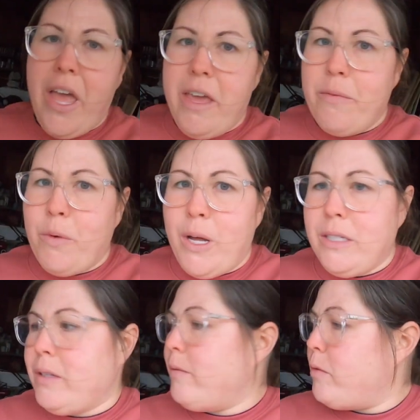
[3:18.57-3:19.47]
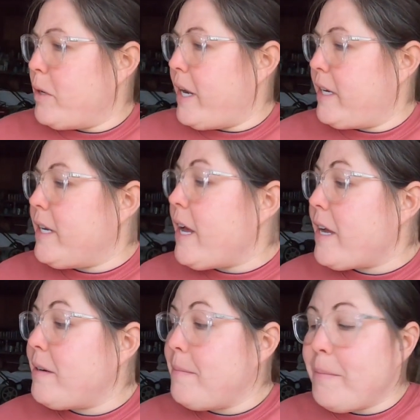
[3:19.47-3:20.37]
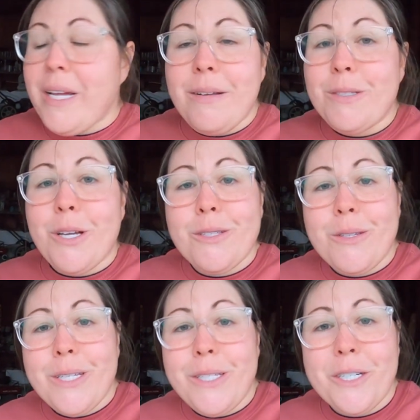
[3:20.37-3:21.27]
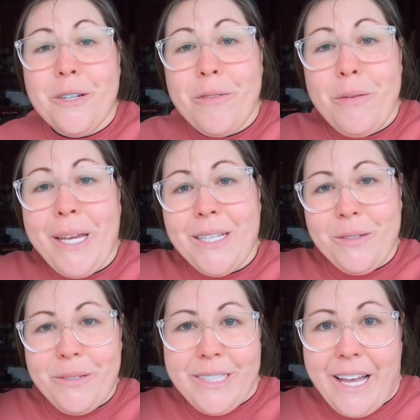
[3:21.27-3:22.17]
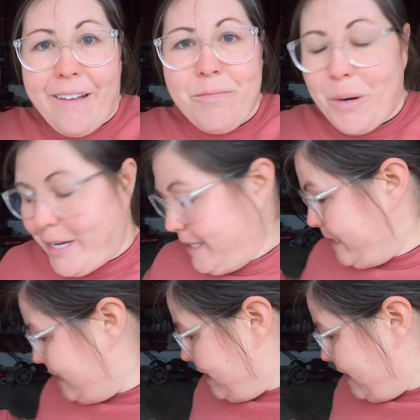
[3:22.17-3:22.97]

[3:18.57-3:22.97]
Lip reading: It was $4.99, but it was also the sticker of the week, so it was half price.